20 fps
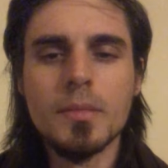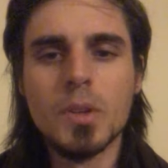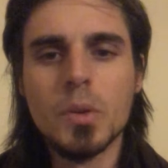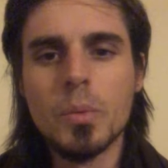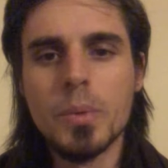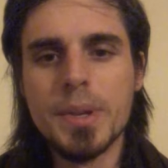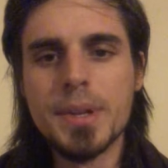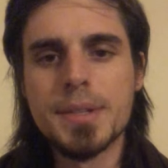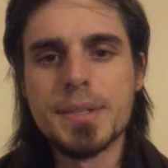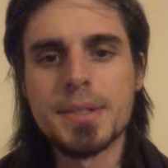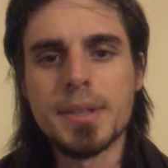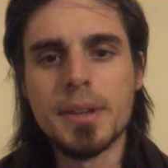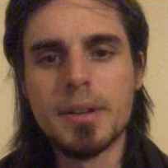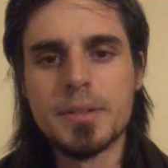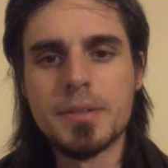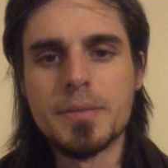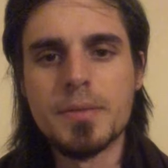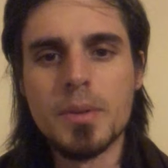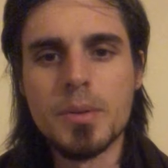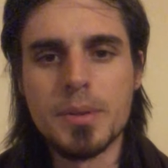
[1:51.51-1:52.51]
we decided
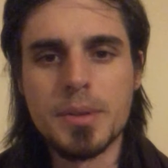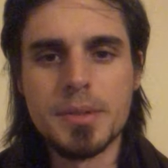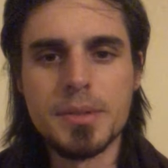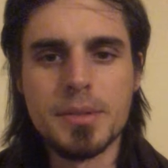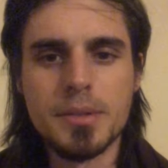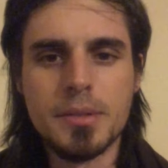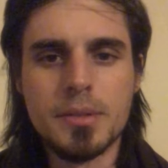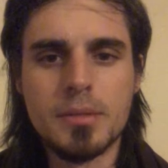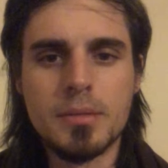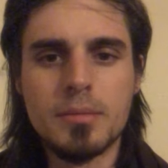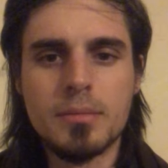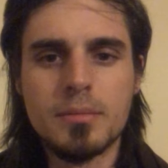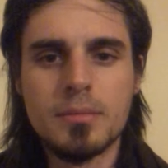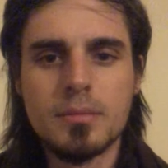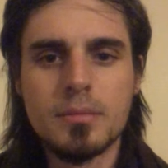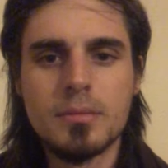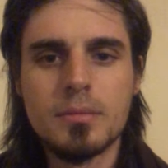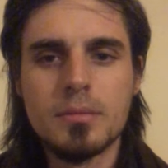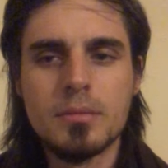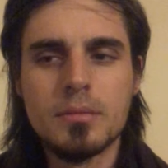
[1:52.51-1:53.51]
to focus on
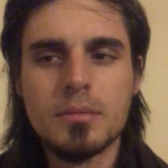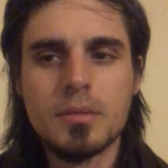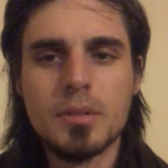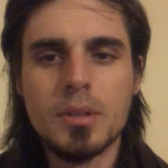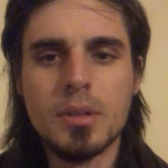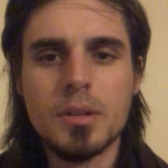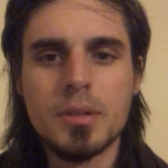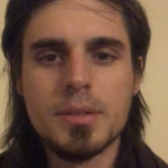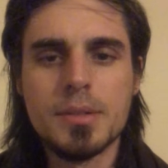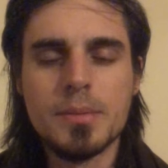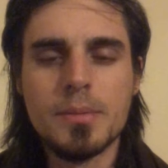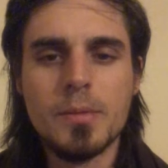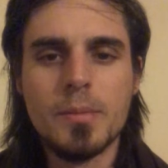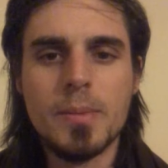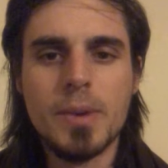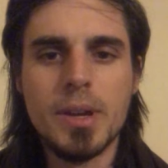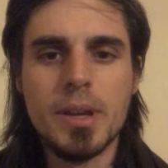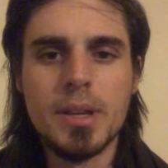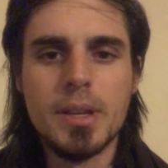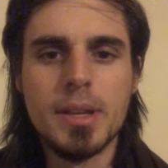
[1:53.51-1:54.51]
some of
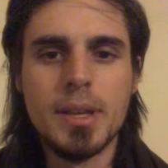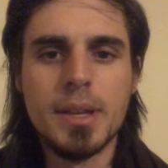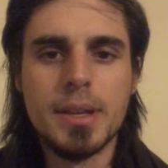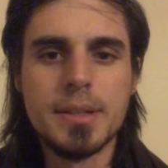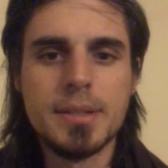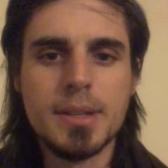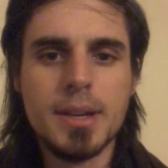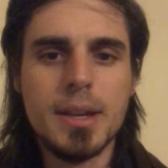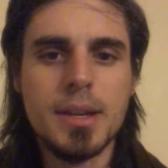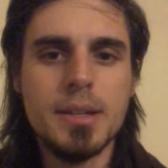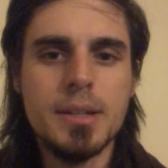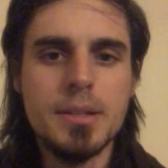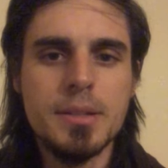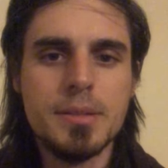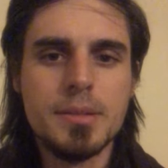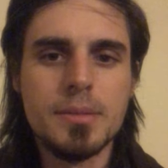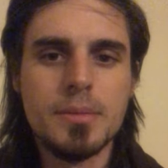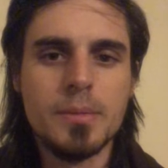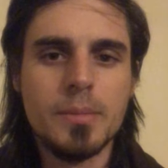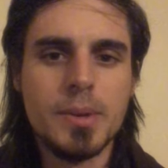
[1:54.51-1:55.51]
my anxiety,
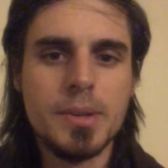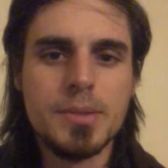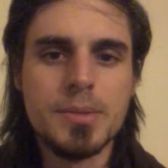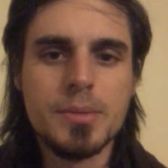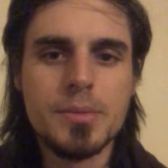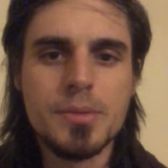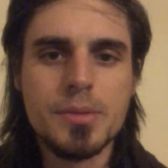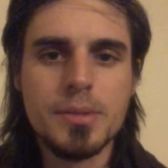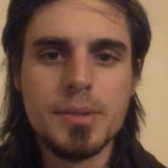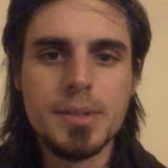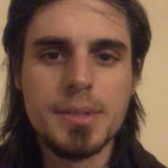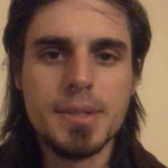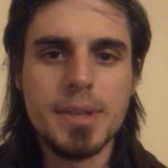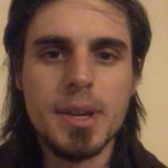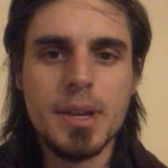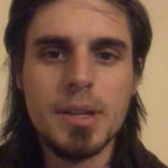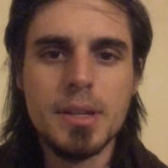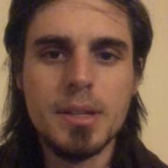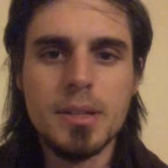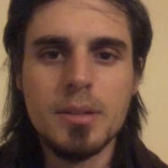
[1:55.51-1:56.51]
some of my social
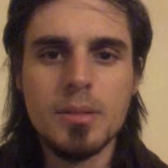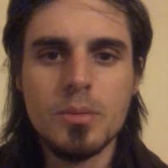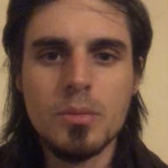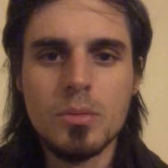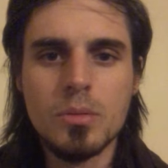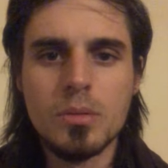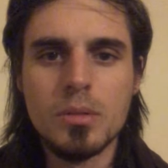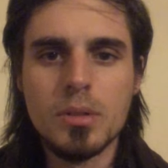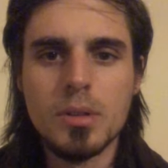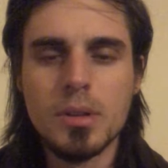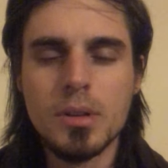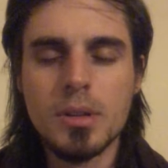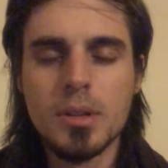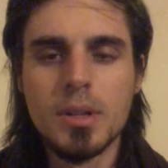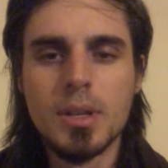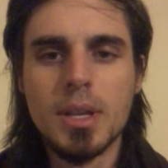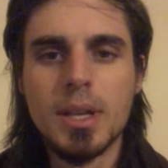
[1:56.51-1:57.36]
anxiety, or